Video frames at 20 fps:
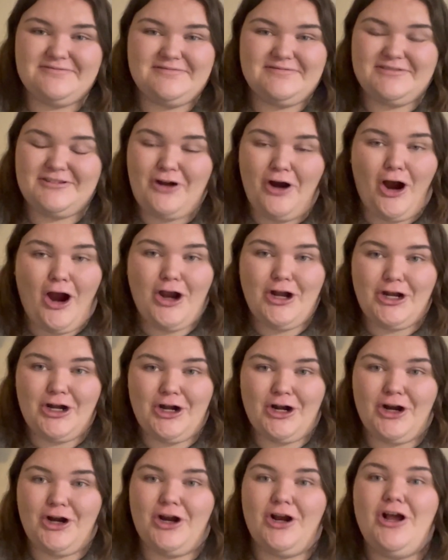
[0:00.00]

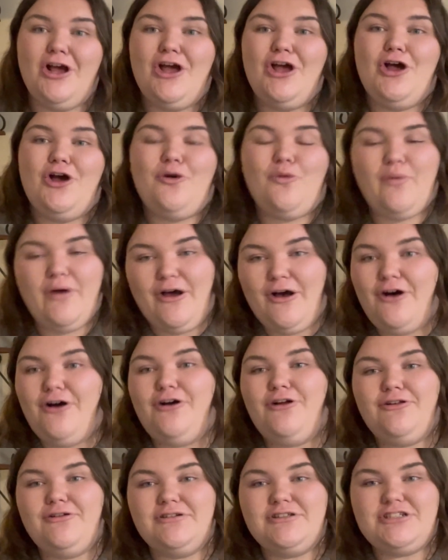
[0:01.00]
gardener
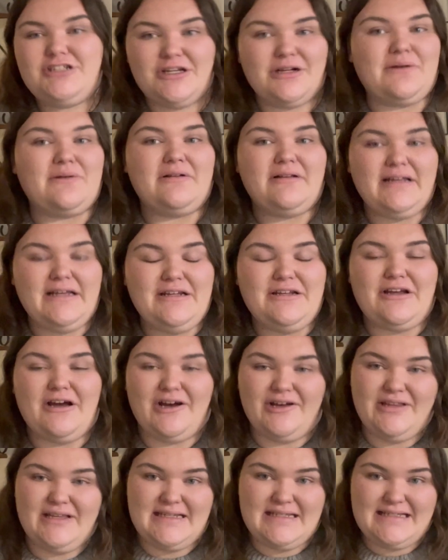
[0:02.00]
will generally
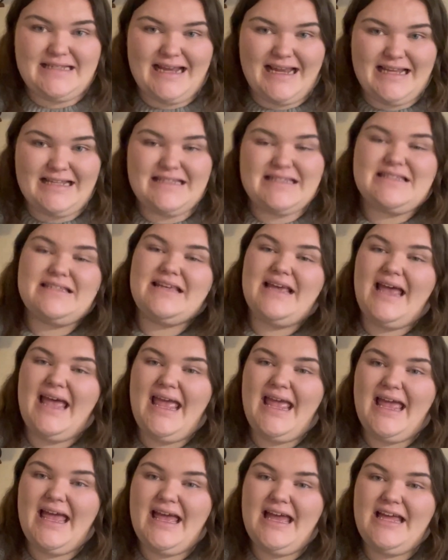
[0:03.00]
know these dates.
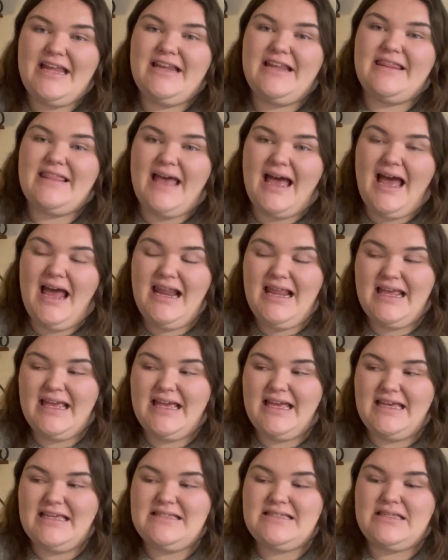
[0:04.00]
And that
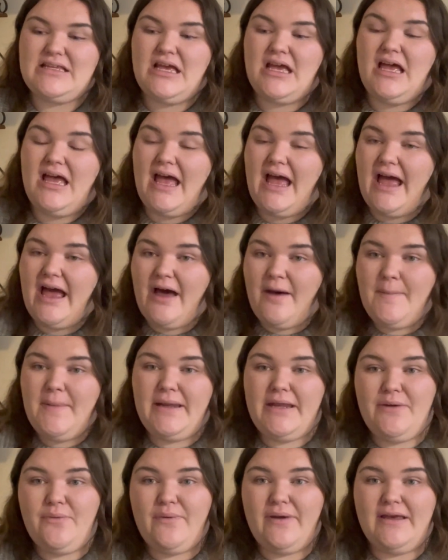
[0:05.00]
is how
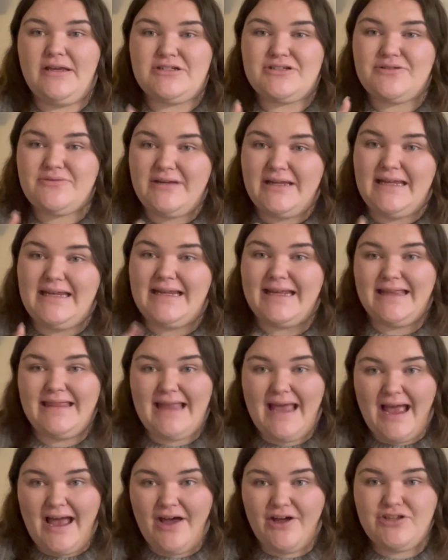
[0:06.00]
many weeks you need in the
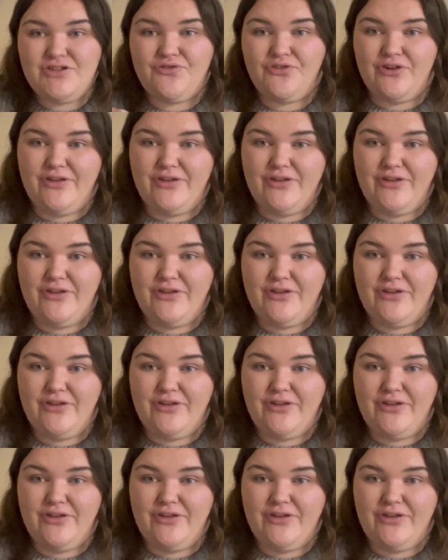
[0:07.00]
house for